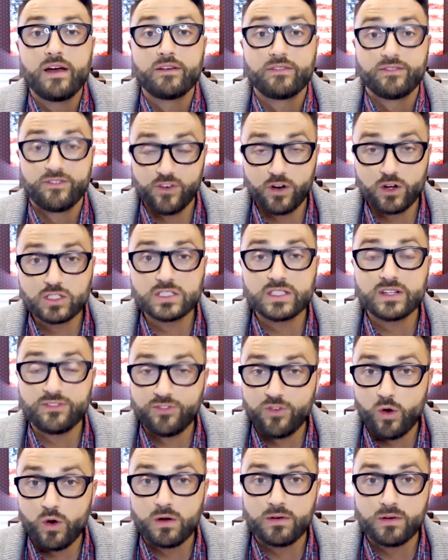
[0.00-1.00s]
first and
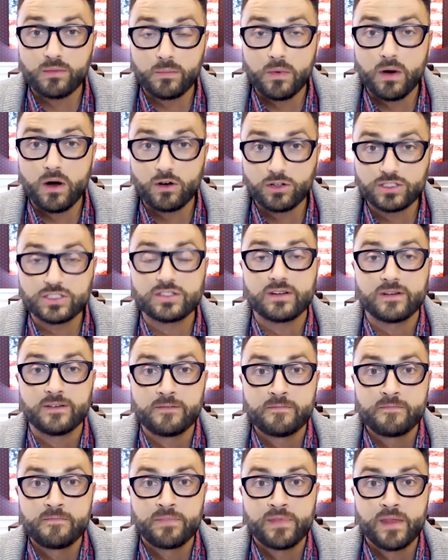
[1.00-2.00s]
foremost,
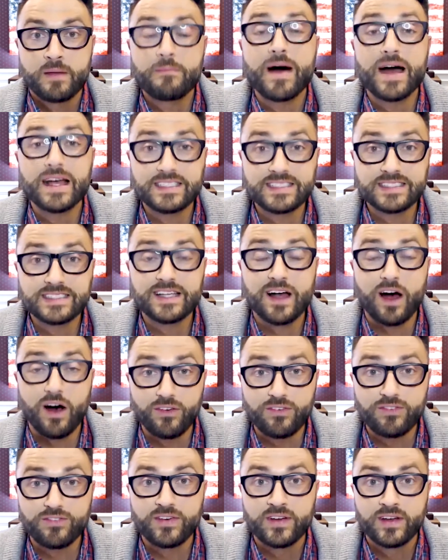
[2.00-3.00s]

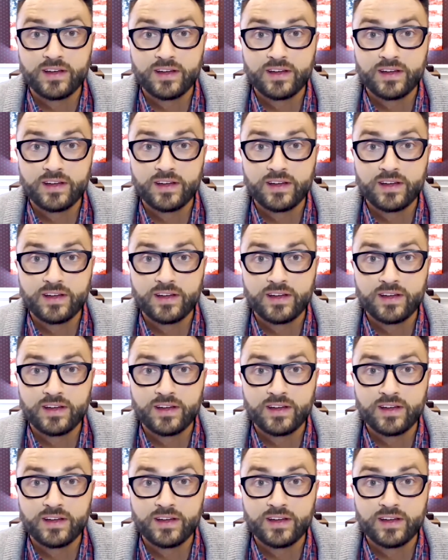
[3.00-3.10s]
myself.